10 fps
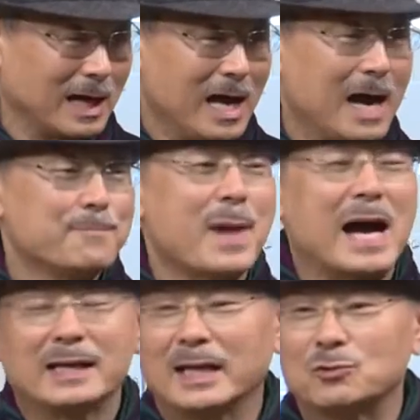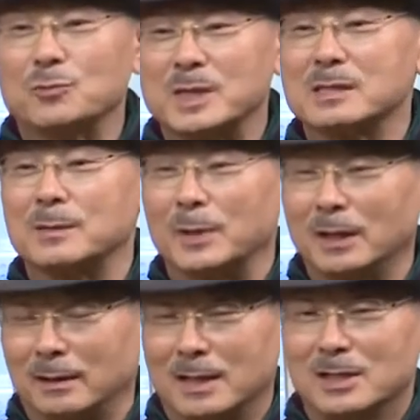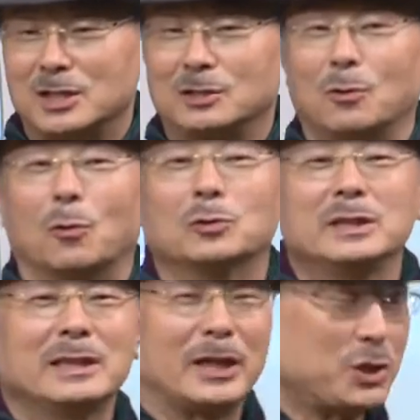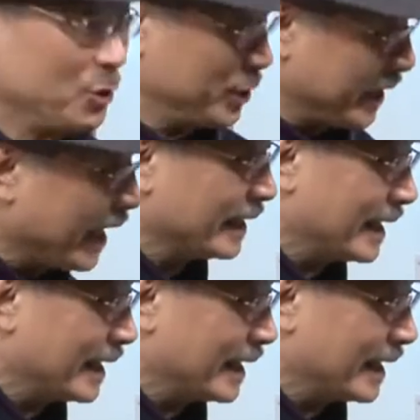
And it becomes a headache when you have to deal with 10,000 of them.